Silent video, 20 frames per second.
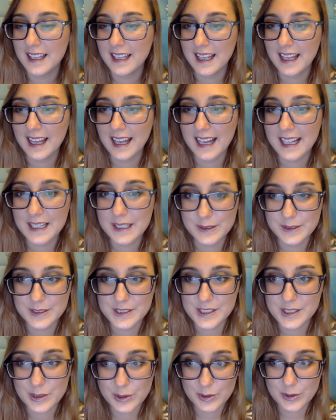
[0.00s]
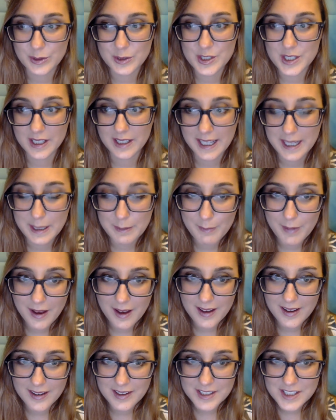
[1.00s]
Hello to Jahima.
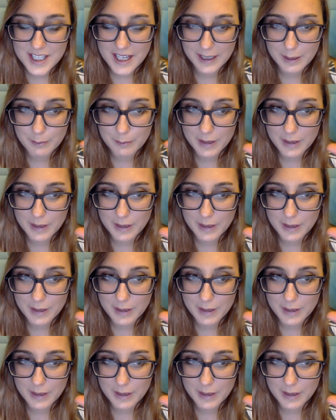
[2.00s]
Jahima.